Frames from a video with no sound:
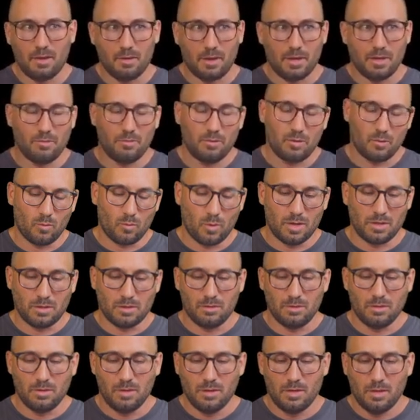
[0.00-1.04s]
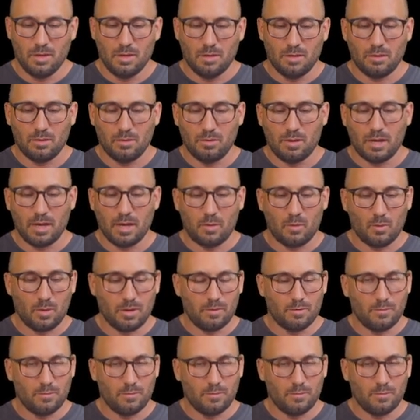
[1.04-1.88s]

I don't want to do that. I want to